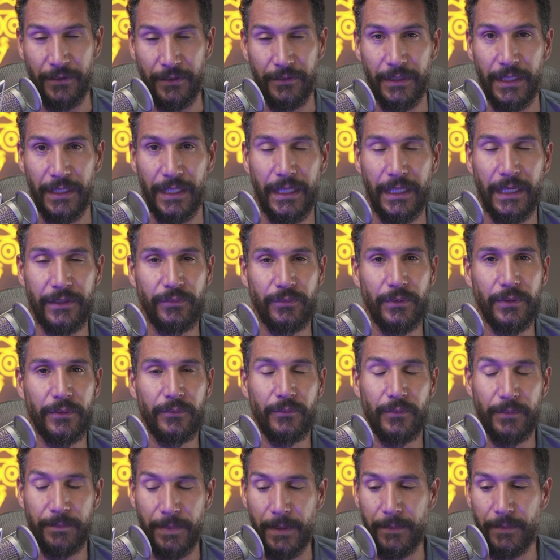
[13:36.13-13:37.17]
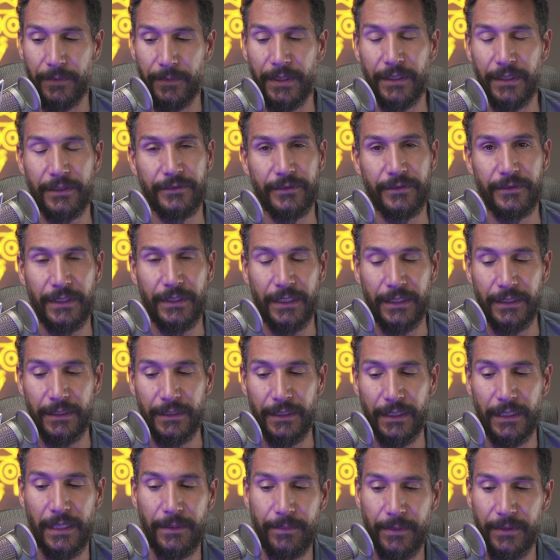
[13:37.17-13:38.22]
that's what people think, is they
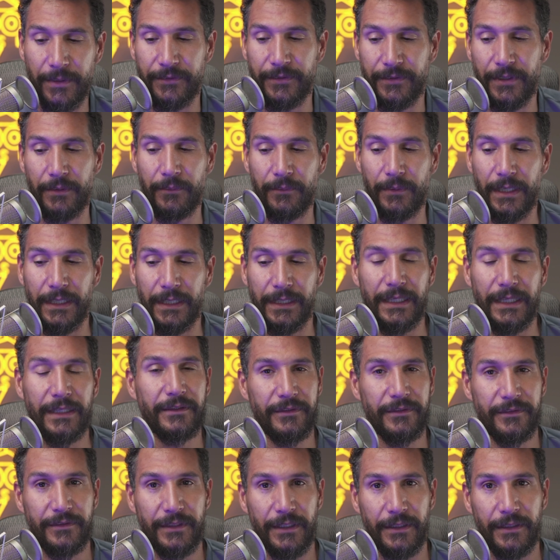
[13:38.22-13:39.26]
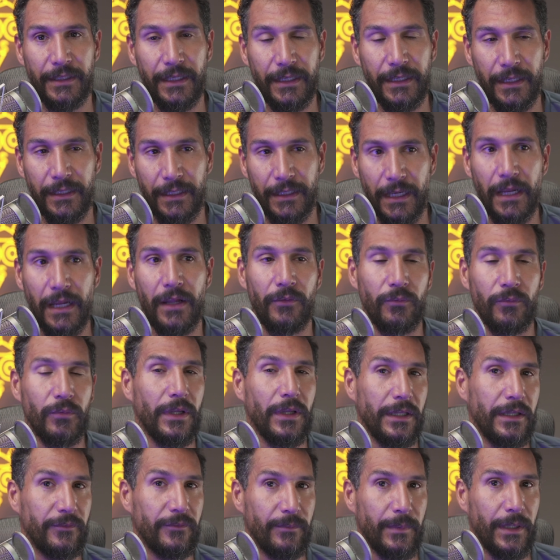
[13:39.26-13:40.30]
keep on saying, when I get this thing, then I'll really
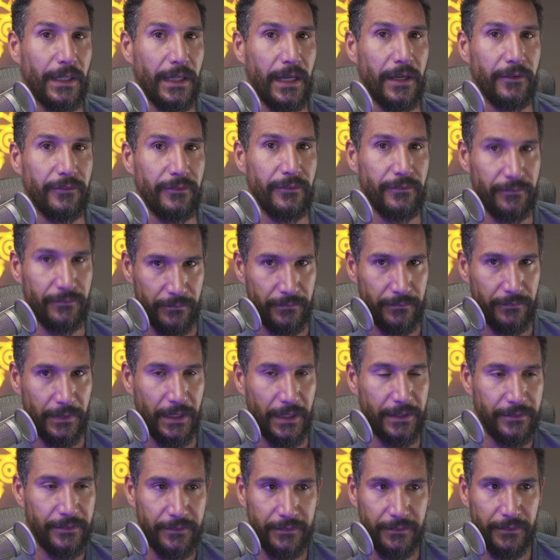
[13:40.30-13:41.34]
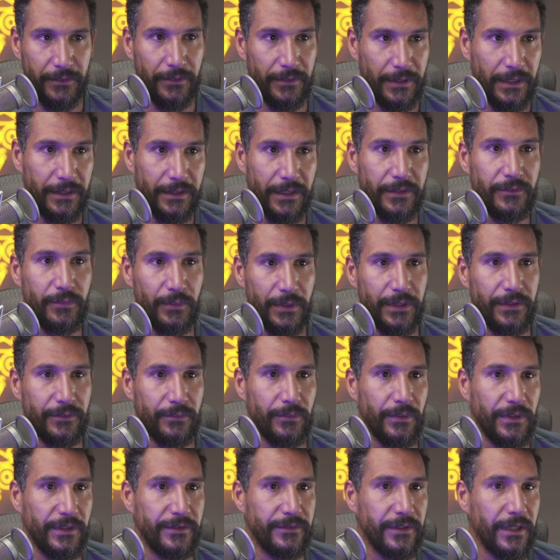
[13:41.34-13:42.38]
live my life. That's, that's what he's
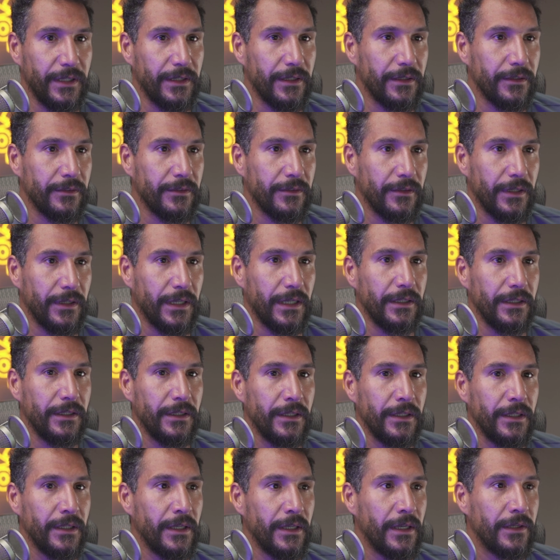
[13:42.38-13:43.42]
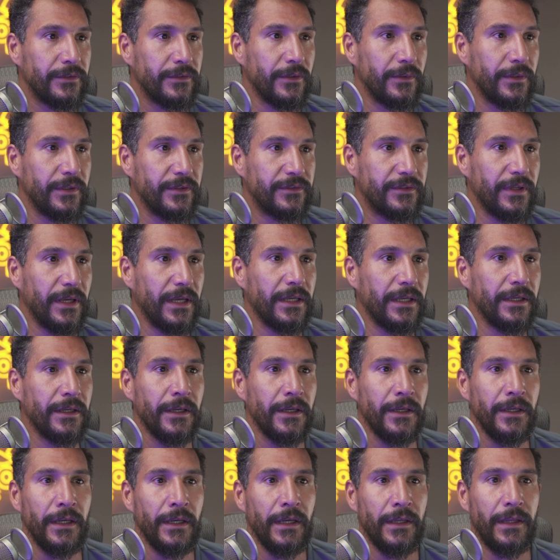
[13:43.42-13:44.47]
really saying here. Okay. So he's saying
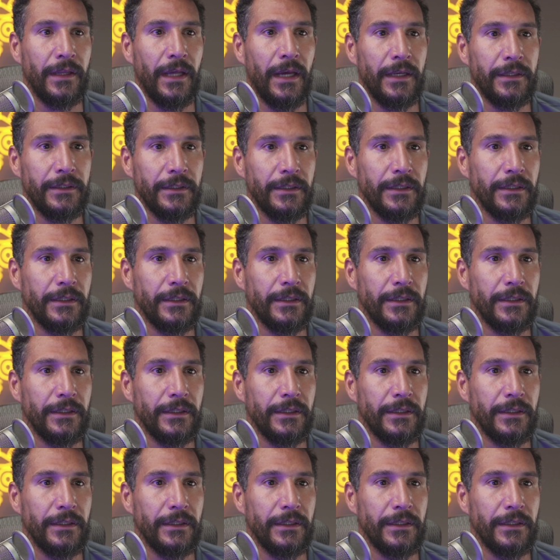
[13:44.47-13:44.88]
that,